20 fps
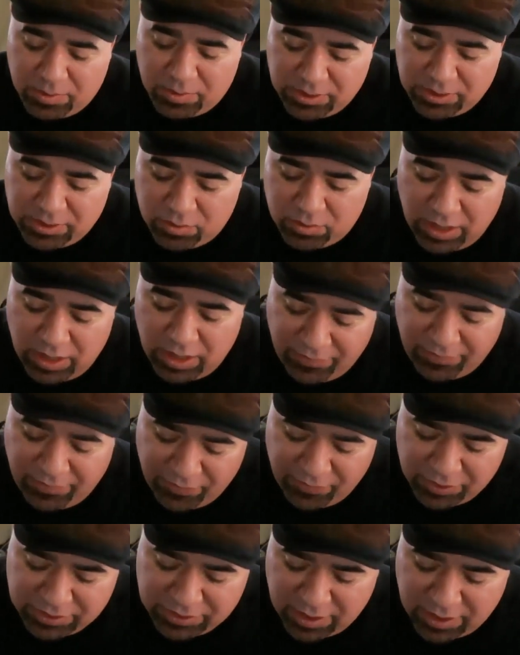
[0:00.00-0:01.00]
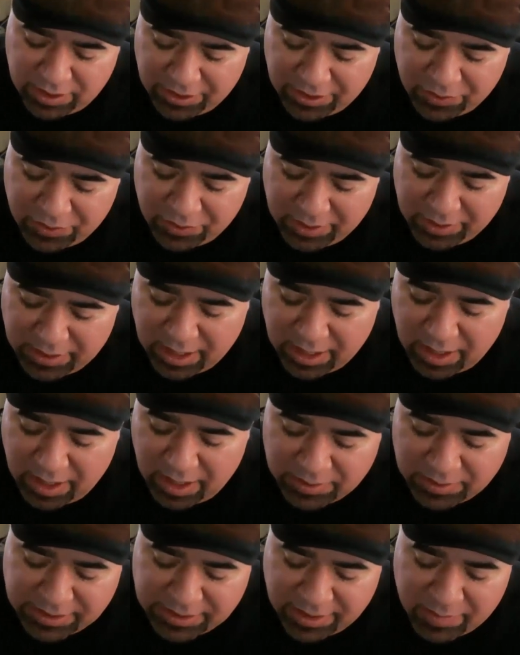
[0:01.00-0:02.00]
when I first started doing that, I
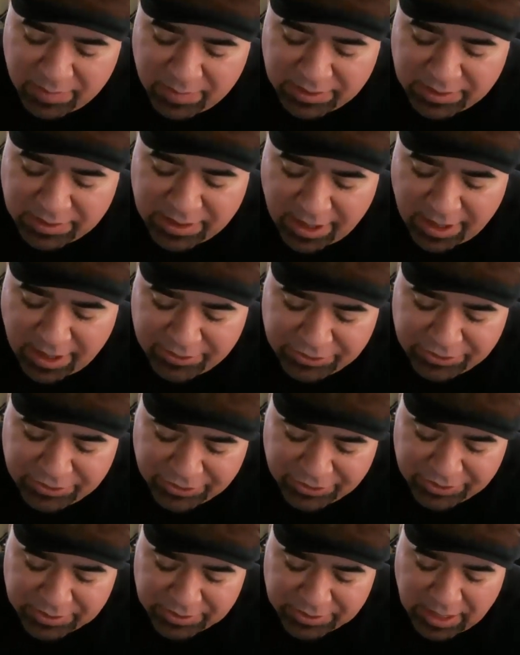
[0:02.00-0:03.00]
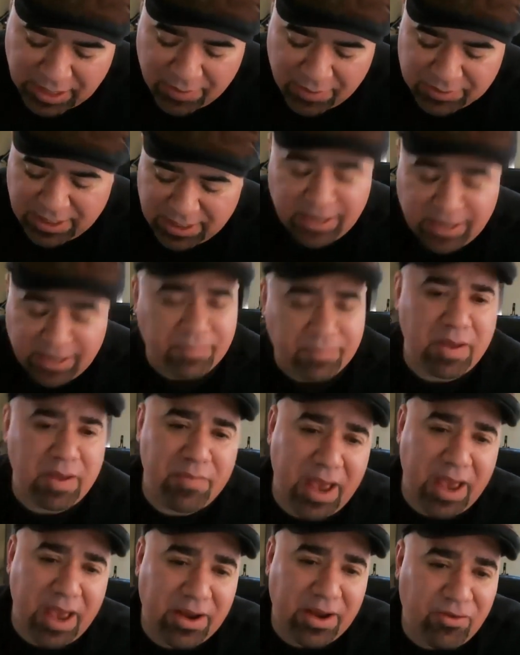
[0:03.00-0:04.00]
was getting my textures, I was getting my
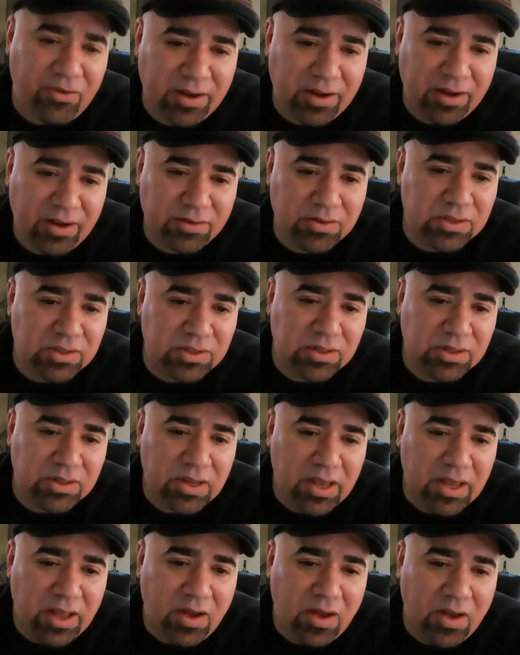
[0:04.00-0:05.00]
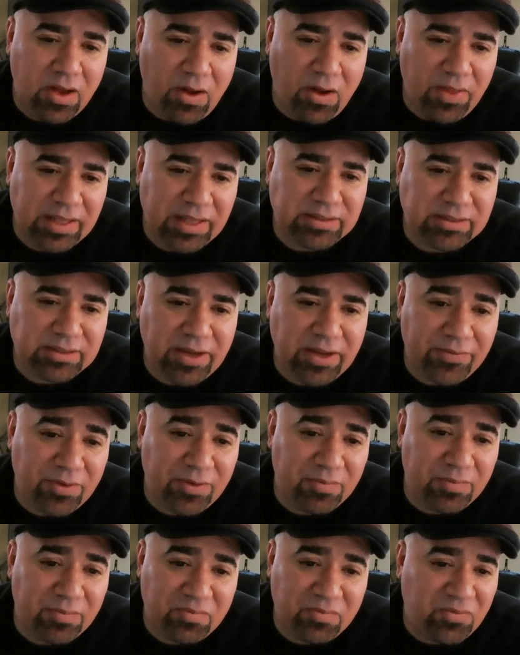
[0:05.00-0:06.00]
backgrounds, all that stuff
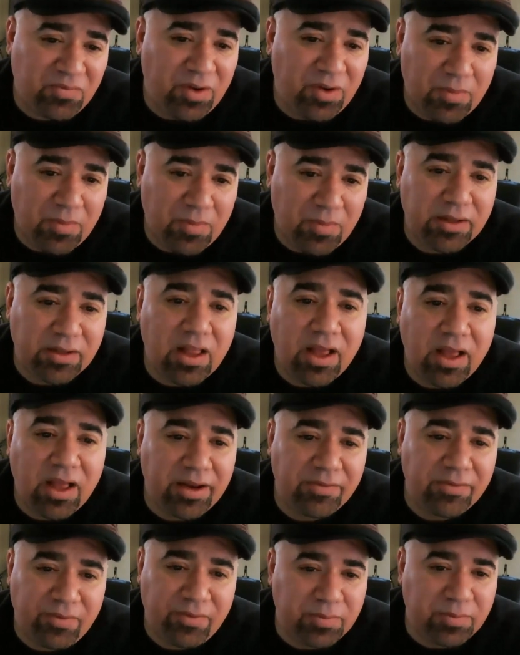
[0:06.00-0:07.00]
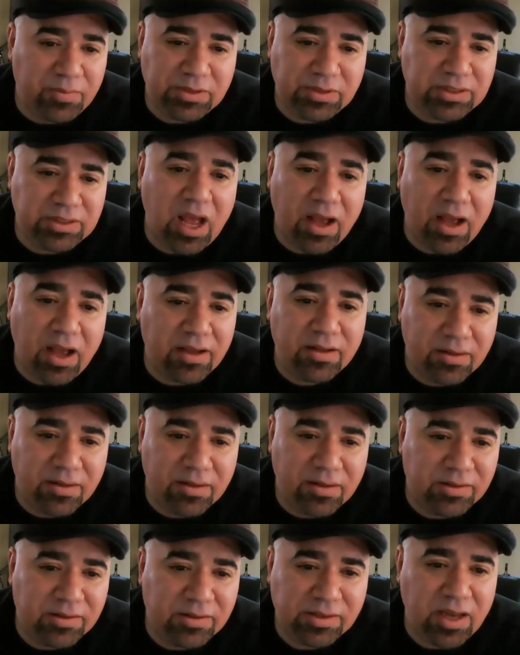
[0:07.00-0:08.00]
from online, from stock
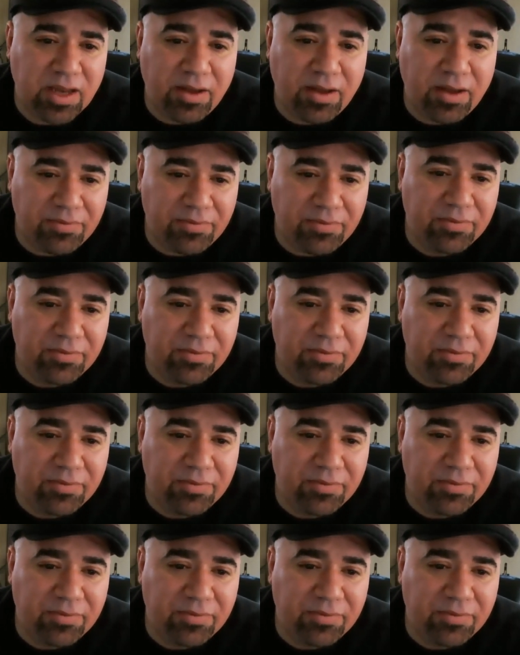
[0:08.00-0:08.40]
stuff.